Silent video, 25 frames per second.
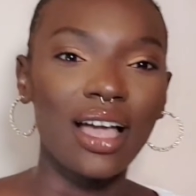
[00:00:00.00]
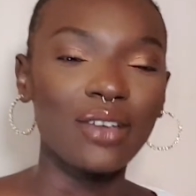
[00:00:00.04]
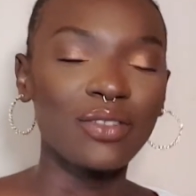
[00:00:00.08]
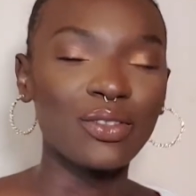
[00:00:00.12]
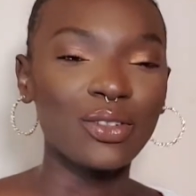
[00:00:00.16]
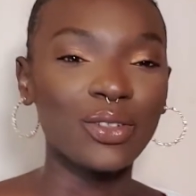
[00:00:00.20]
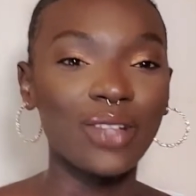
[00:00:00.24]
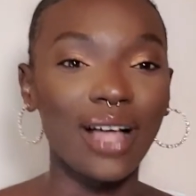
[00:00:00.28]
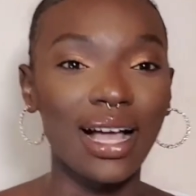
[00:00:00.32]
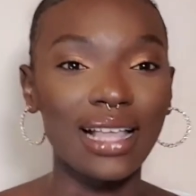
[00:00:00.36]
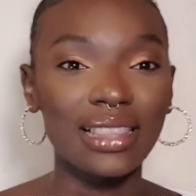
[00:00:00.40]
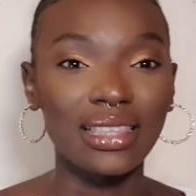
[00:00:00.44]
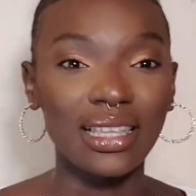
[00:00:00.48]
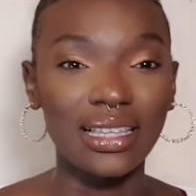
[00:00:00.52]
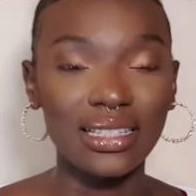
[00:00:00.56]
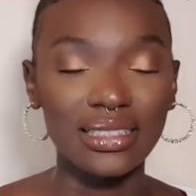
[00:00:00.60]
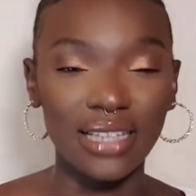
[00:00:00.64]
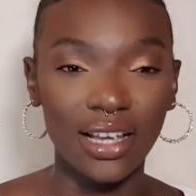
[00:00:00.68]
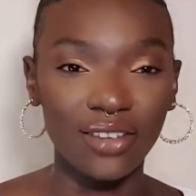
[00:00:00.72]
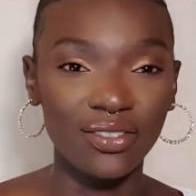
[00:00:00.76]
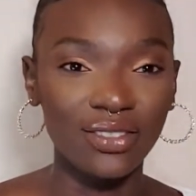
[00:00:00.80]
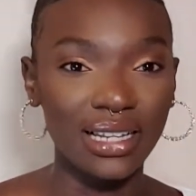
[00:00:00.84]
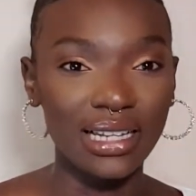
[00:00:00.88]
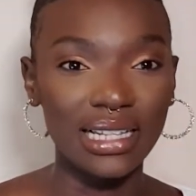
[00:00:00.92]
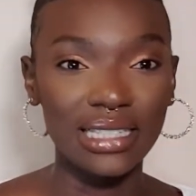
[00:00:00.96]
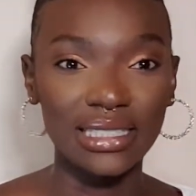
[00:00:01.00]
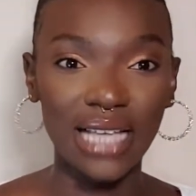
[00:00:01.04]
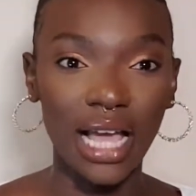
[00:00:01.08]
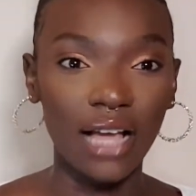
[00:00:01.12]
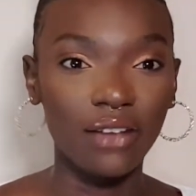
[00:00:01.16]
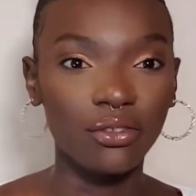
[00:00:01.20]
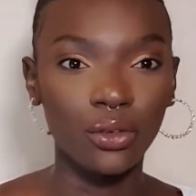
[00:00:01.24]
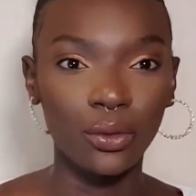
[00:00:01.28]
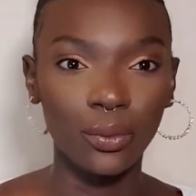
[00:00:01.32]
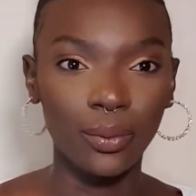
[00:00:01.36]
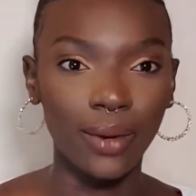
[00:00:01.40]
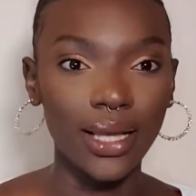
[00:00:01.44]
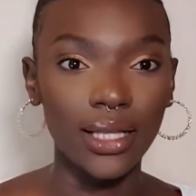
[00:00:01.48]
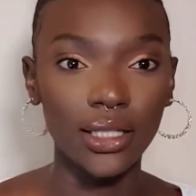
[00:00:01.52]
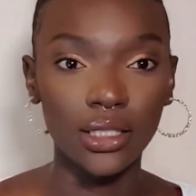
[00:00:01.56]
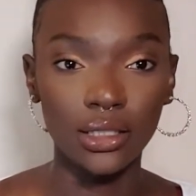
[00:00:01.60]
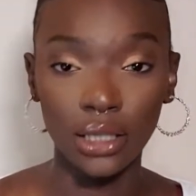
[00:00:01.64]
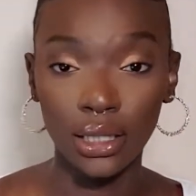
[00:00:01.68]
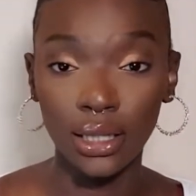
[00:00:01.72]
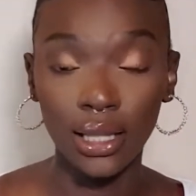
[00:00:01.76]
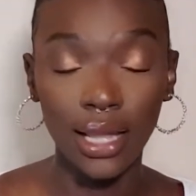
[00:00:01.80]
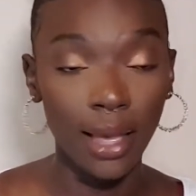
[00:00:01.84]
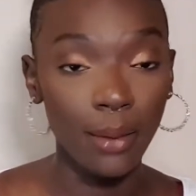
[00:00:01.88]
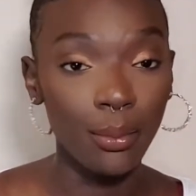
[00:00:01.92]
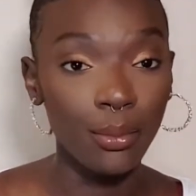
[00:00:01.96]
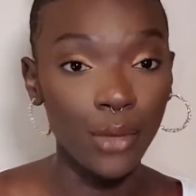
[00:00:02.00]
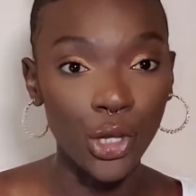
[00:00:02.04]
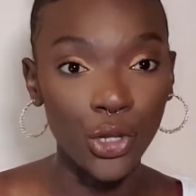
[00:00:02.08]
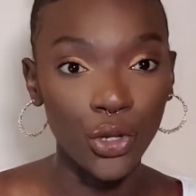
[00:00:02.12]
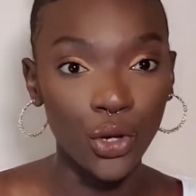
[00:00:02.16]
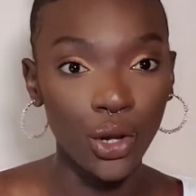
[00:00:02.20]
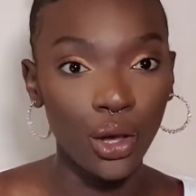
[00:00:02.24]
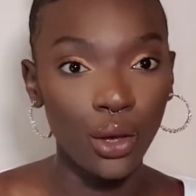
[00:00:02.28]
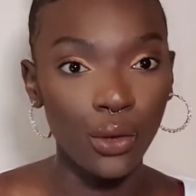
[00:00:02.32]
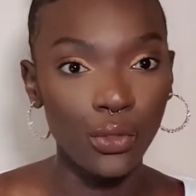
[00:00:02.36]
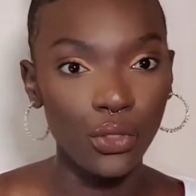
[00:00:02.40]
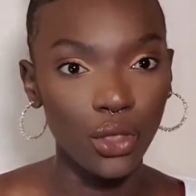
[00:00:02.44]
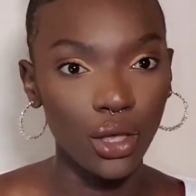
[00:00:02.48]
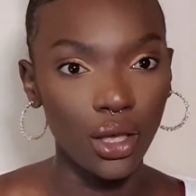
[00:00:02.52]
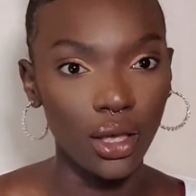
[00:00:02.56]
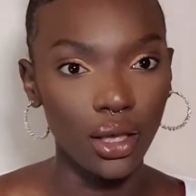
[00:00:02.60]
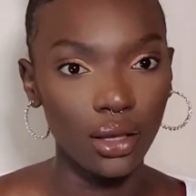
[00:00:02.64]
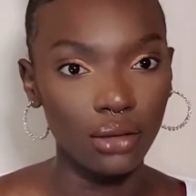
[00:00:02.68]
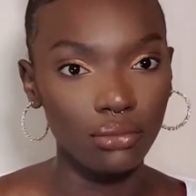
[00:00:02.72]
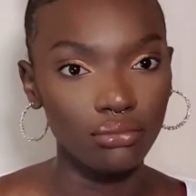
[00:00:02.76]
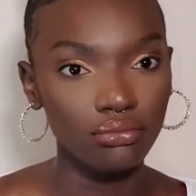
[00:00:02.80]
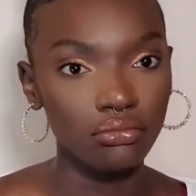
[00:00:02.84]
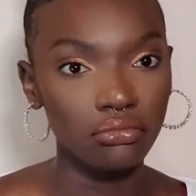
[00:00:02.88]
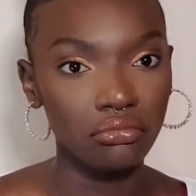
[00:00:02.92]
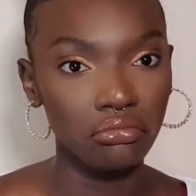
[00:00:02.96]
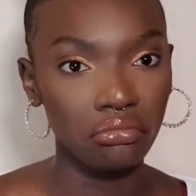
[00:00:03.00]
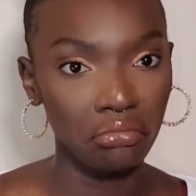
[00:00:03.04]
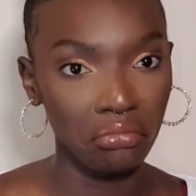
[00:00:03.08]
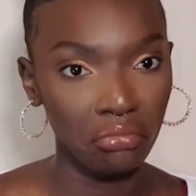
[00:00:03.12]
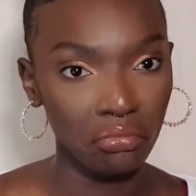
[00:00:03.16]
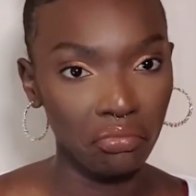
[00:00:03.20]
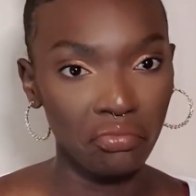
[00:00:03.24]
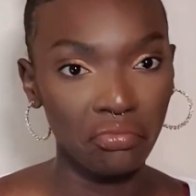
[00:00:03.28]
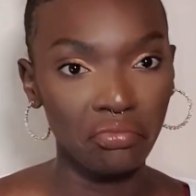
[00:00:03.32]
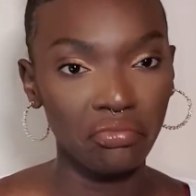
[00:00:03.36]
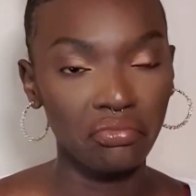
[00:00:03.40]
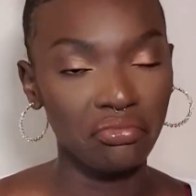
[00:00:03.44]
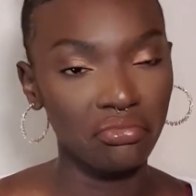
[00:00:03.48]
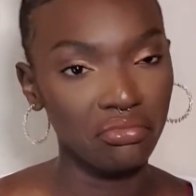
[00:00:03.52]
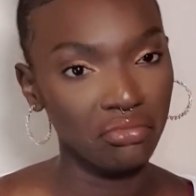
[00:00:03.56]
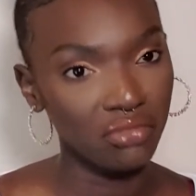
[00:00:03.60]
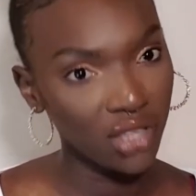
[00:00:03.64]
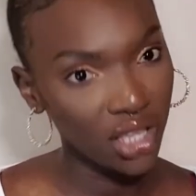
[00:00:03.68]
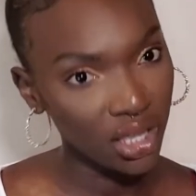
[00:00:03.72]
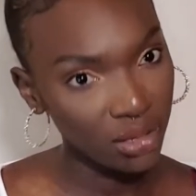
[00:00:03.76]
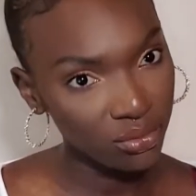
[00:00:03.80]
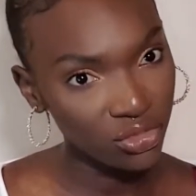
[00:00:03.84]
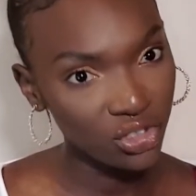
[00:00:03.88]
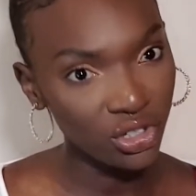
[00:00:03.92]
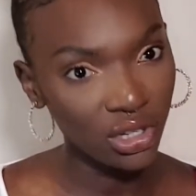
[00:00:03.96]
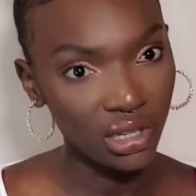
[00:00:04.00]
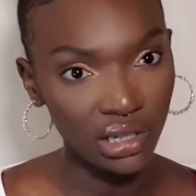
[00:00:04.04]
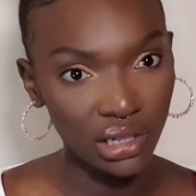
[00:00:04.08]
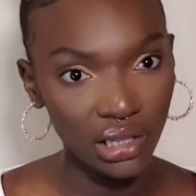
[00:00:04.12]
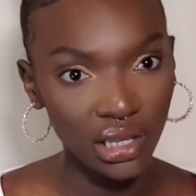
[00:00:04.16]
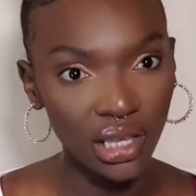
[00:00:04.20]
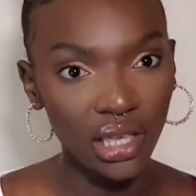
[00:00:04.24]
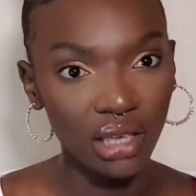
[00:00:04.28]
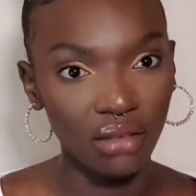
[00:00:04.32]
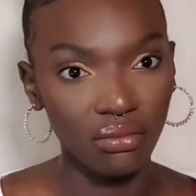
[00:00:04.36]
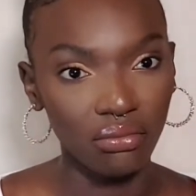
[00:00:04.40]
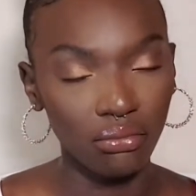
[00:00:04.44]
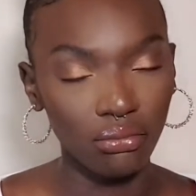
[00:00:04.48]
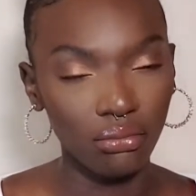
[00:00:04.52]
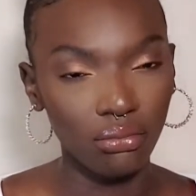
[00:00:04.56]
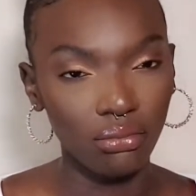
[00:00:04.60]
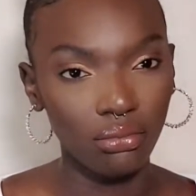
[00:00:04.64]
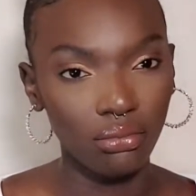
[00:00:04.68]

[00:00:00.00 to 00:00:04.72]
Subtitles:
I feel like they're definitely tactful way to let me know that I'm trying to hit.